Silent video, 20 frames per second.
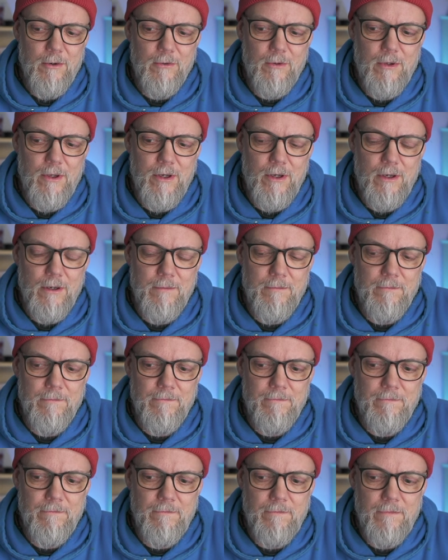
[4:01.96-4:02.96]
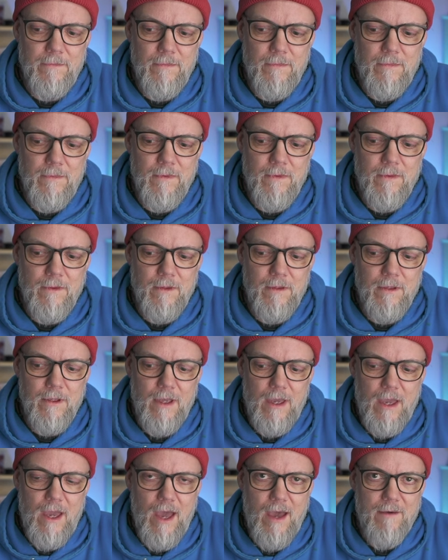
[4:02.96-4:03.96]
having
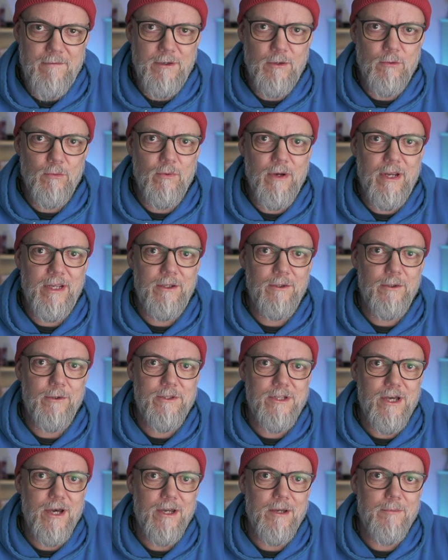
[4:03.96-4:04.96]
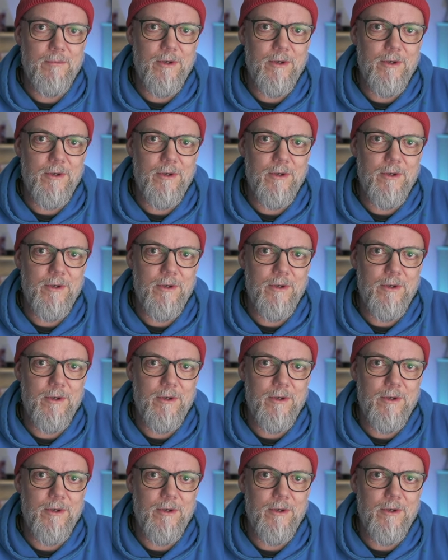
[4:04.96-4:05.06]
a regular diet,